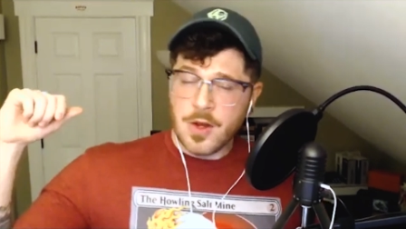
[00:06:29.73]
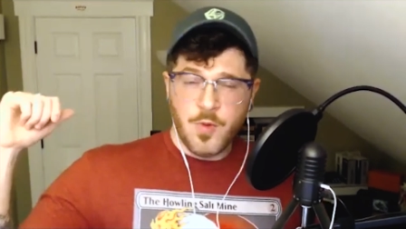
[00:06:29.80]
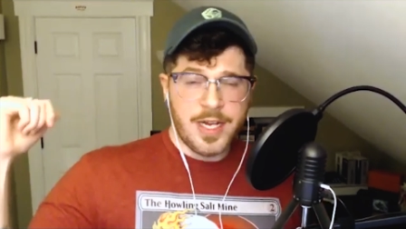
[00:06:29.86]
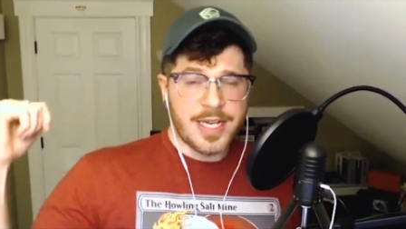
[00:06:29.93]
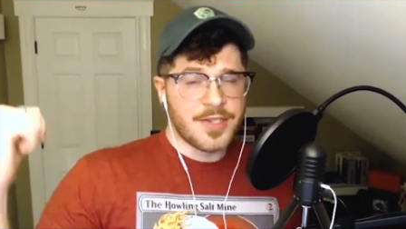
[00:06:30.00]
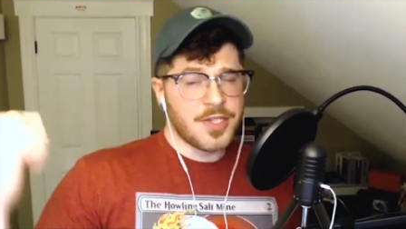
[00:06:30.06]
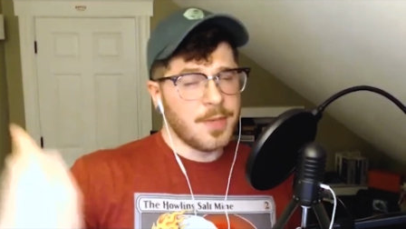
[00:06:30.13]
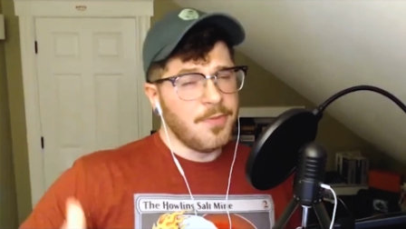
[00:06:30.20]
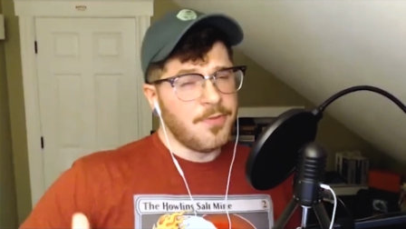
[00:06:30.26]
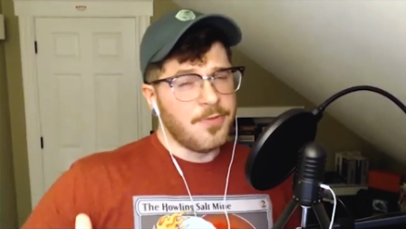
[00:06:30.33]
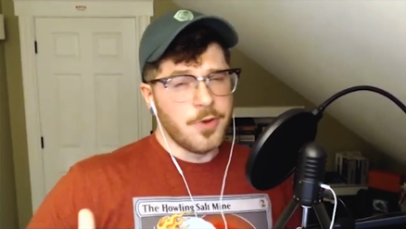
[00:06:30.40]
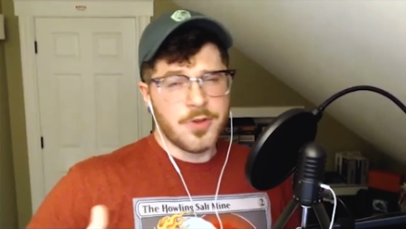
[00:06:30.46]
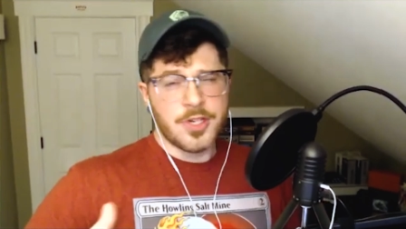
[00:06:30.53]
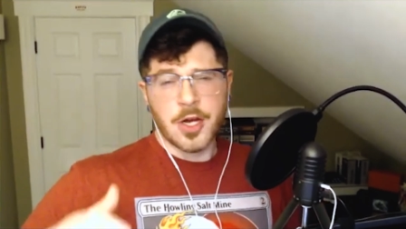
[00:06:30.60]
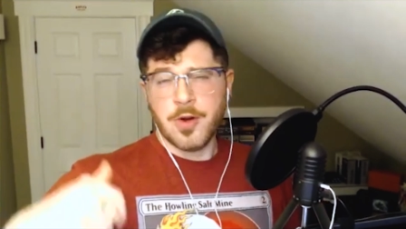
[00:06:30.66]
We got some
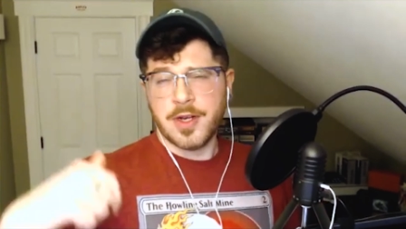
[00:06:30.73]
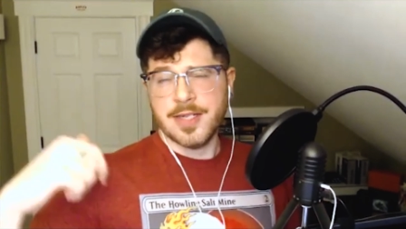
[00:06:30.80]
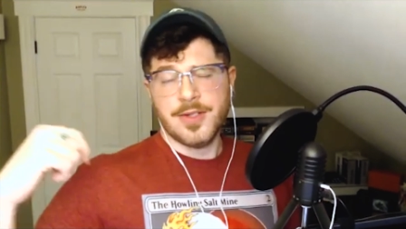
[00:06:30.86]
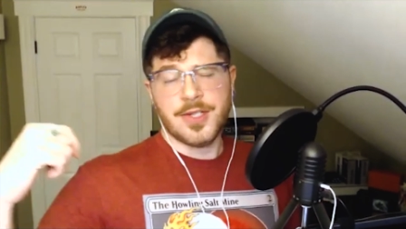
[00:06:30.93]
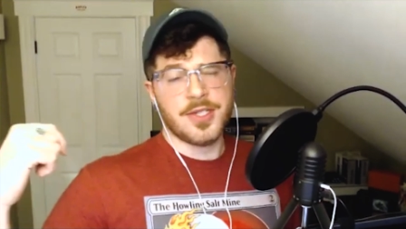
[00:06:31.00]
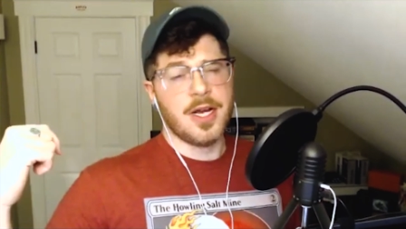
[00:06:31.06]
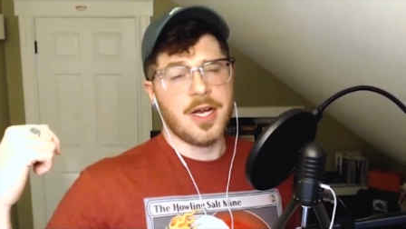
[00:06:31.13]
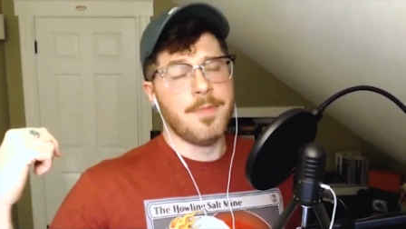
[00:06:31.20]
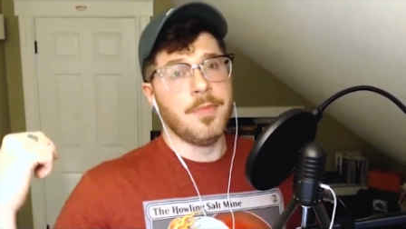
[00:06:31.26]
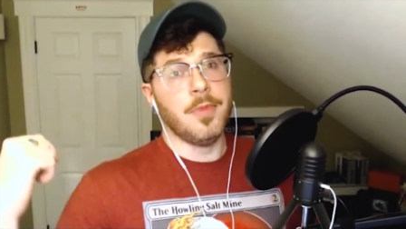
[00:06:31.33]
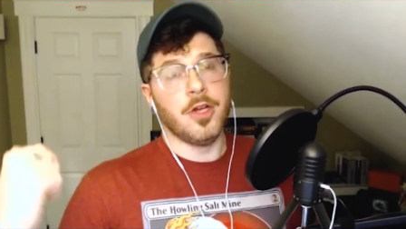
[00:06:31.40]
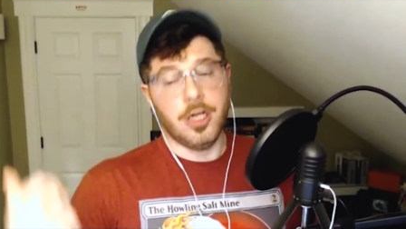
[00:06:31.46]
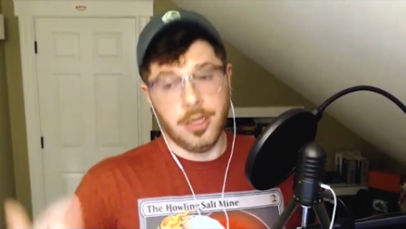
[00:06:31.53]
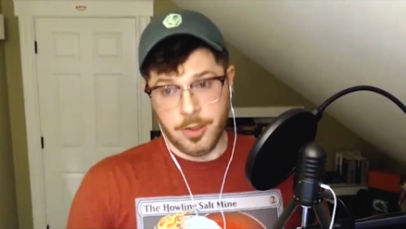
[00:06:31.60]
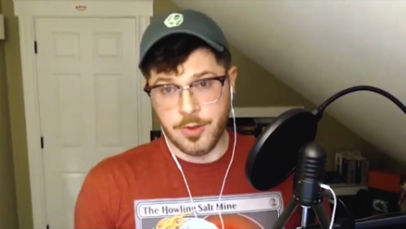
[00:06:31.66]
food tokens, some
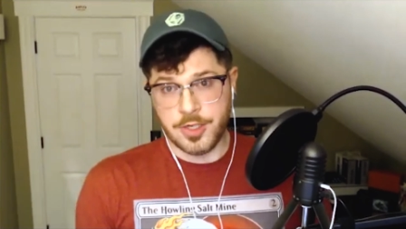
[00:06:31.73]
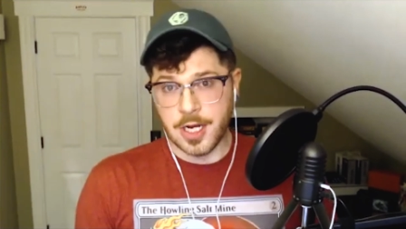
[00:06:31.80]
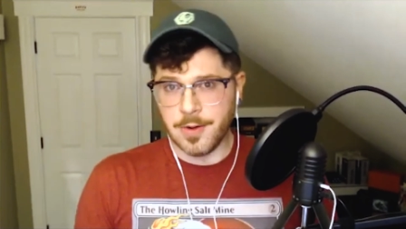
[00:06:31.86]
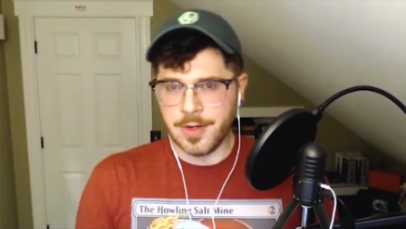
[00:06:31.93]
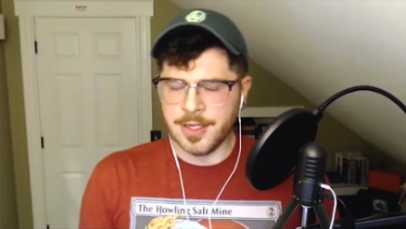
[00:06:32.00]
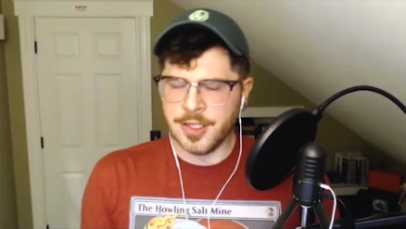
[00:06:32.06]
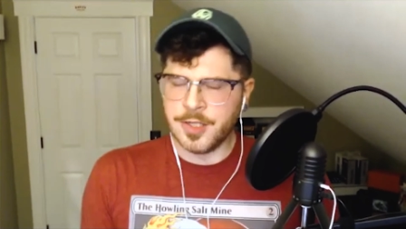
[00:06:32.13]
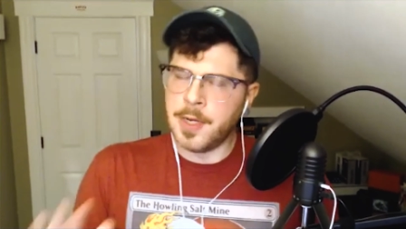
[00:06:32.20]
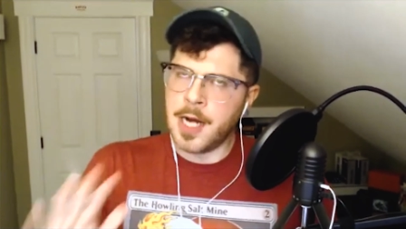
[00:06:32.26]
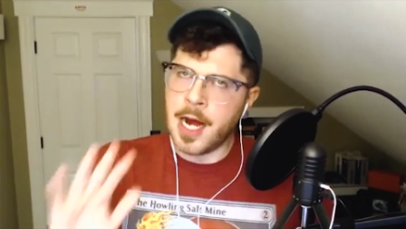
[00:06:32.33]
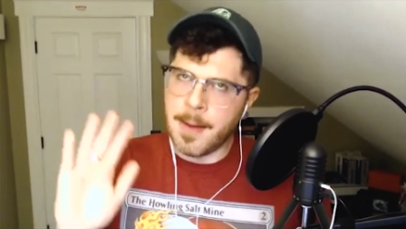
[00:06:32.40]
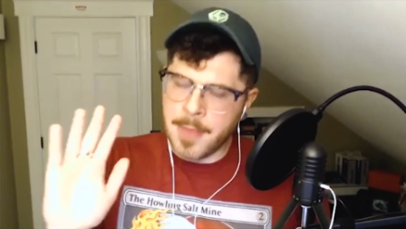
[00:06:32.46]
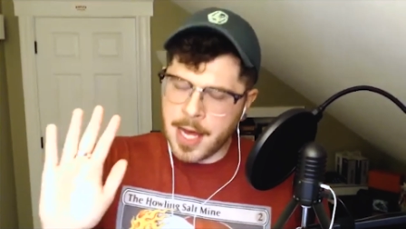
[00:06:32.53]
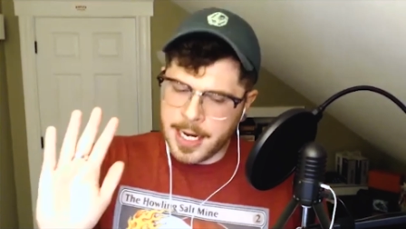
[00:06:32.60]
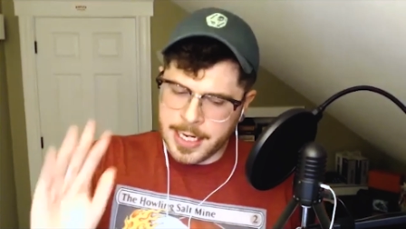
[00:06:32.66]
clue tokens, but
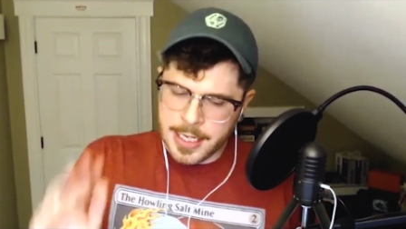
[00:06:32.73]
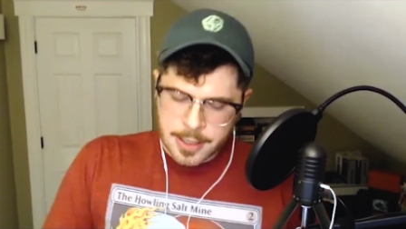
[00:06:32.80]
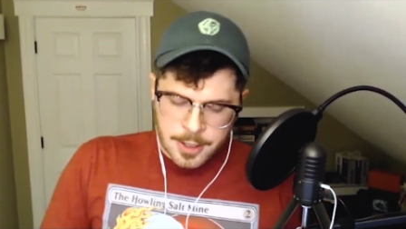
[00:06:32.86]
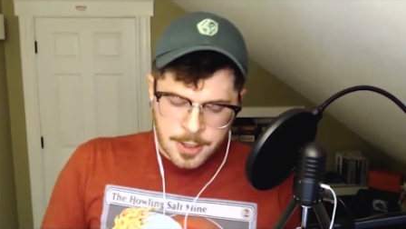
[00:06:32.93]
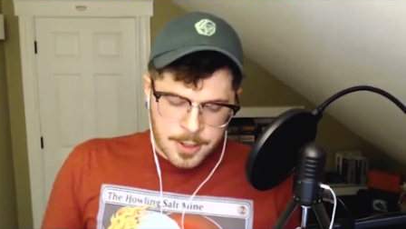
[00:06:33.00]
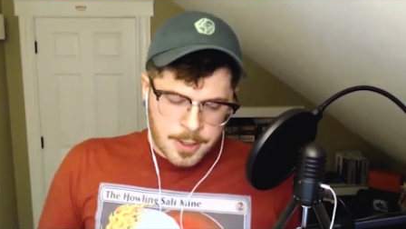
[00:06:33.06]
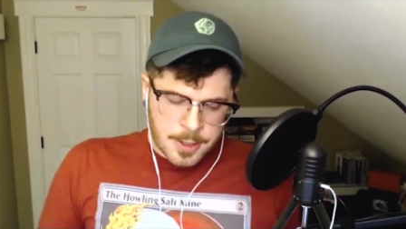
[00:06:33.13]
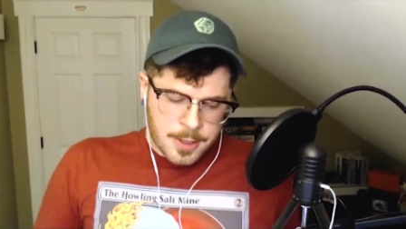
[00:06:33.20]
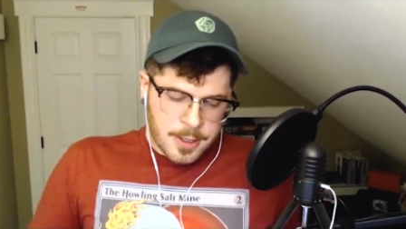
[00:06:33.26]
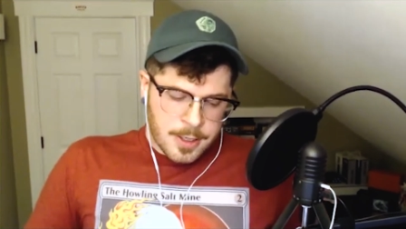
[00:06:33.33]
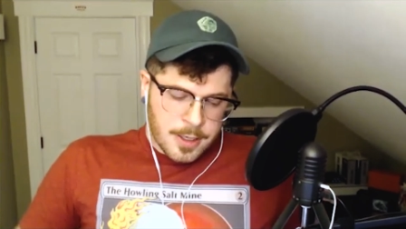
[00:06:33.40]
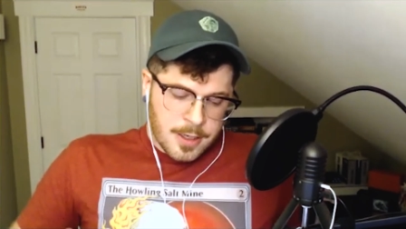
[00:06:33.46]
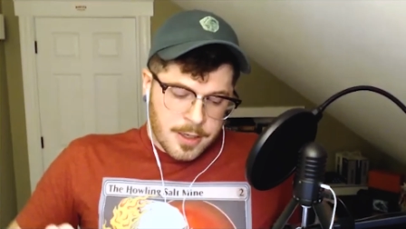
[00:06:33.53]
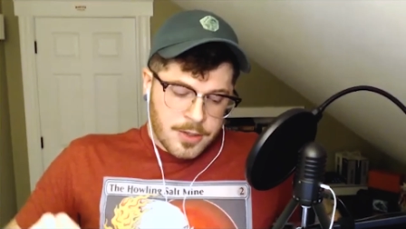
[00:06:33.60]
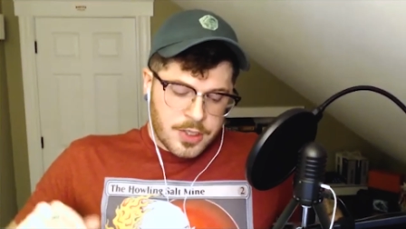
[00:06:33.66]
not many.
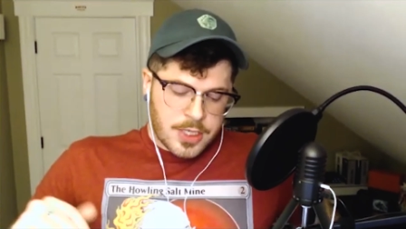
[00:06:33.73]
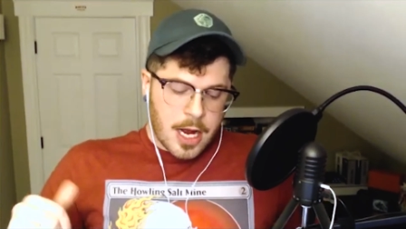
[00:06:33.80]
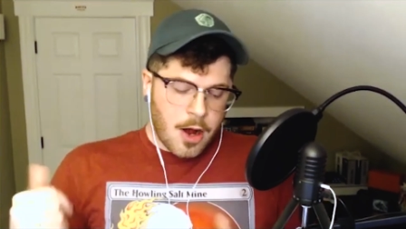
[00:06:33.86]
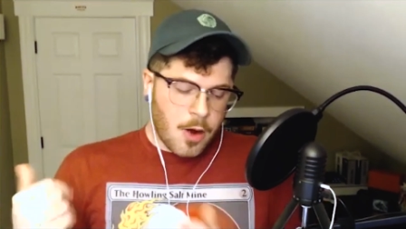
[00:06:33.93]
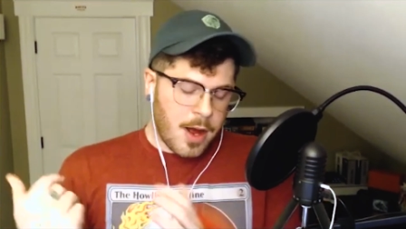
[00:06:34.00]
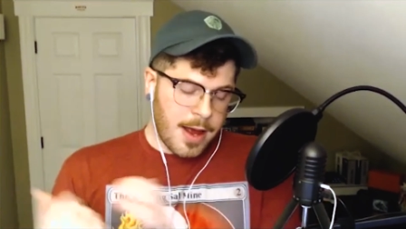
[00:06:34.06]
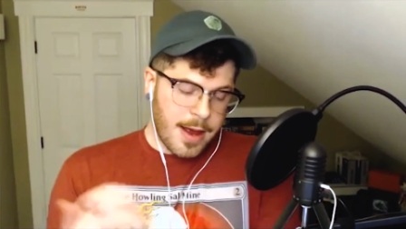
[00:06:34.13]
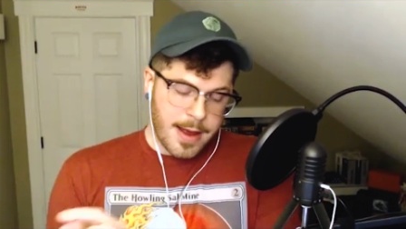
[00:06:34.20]
So